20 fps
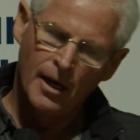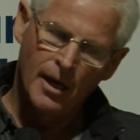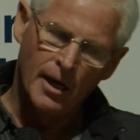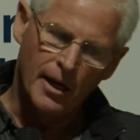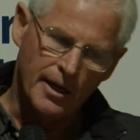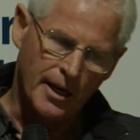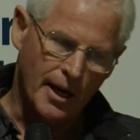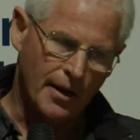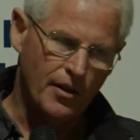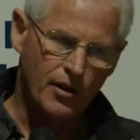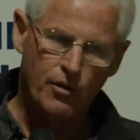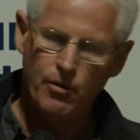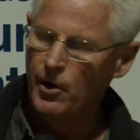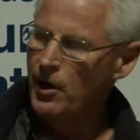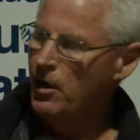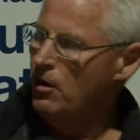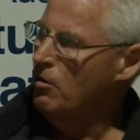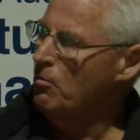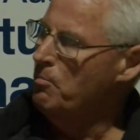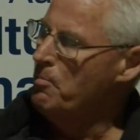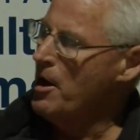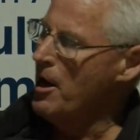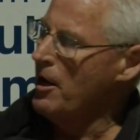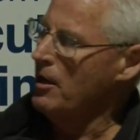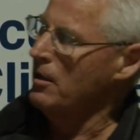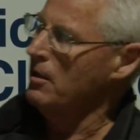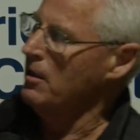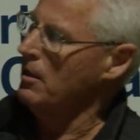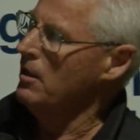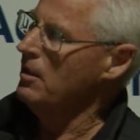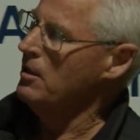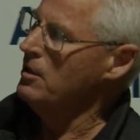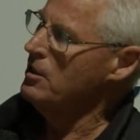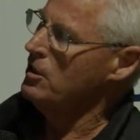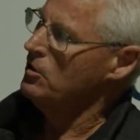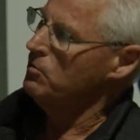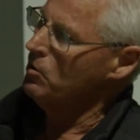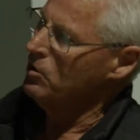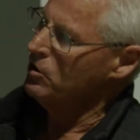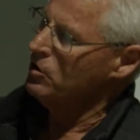Another critical pattern
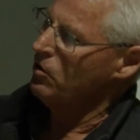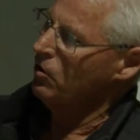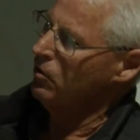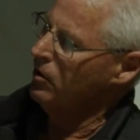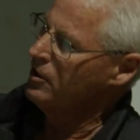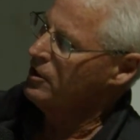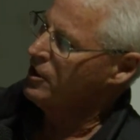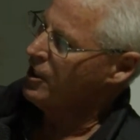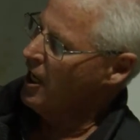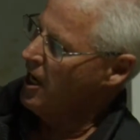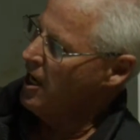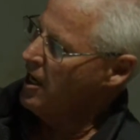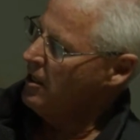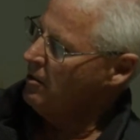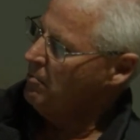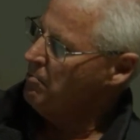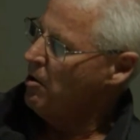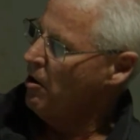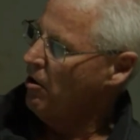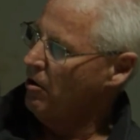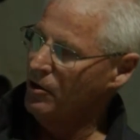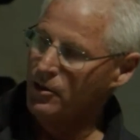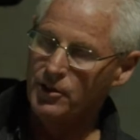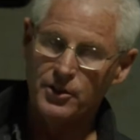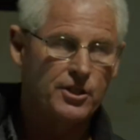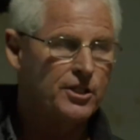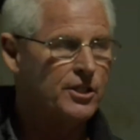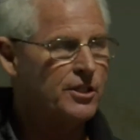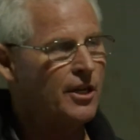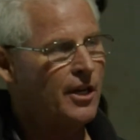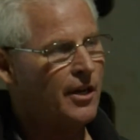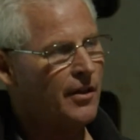is what's called a chain of ponds.